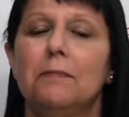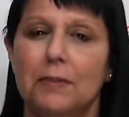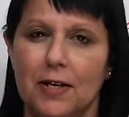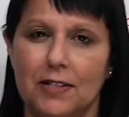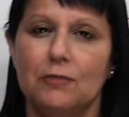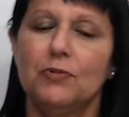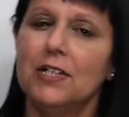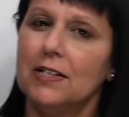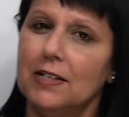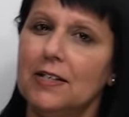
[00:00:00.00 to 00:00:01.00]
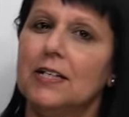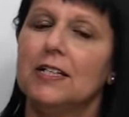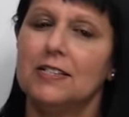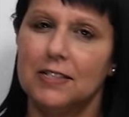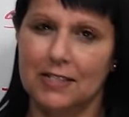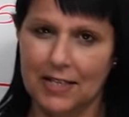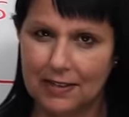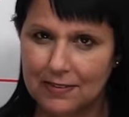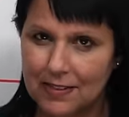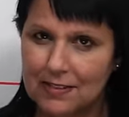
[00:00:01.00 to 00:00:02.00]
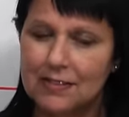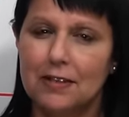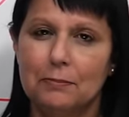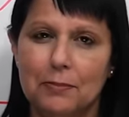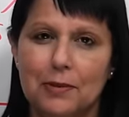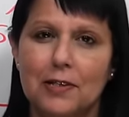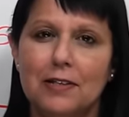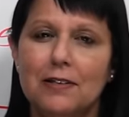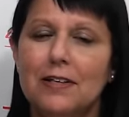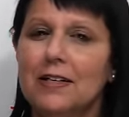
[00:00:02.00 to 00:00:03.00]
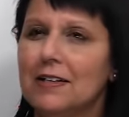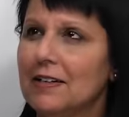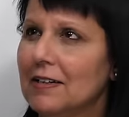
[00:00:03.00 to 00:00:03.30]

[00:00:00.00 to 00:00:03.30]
But really, to get this completely